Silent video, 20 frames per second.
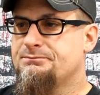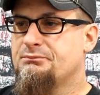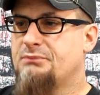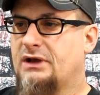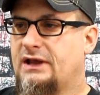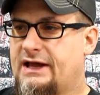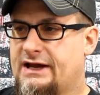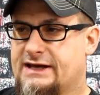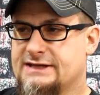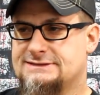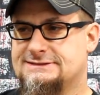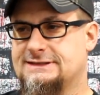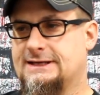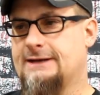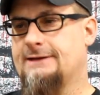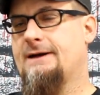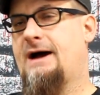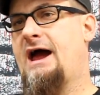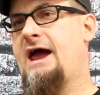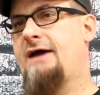but like I
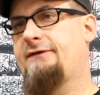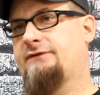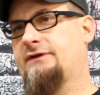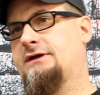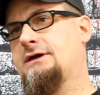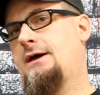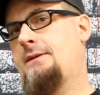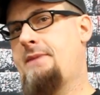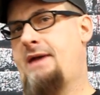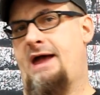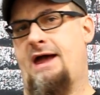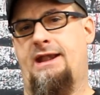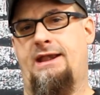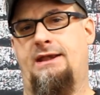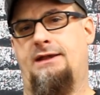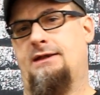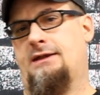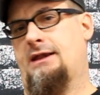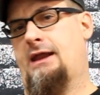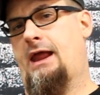said, I have to come at
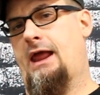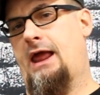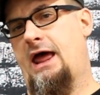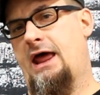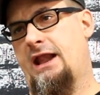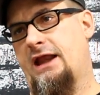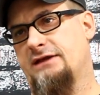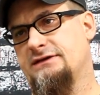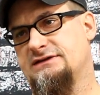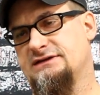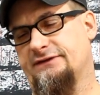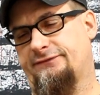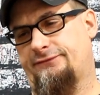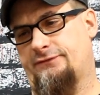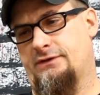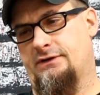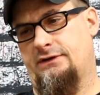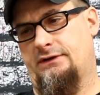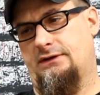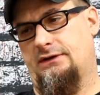it at a
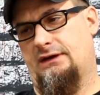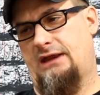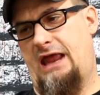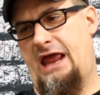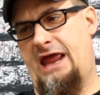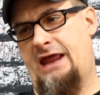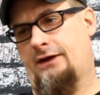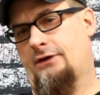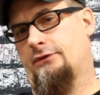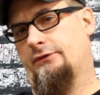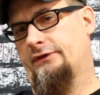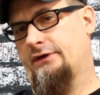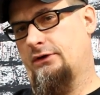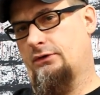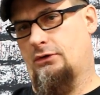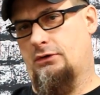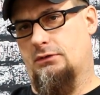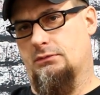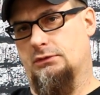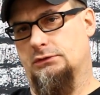different angle than
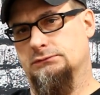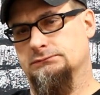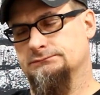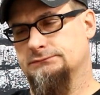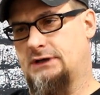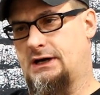normal.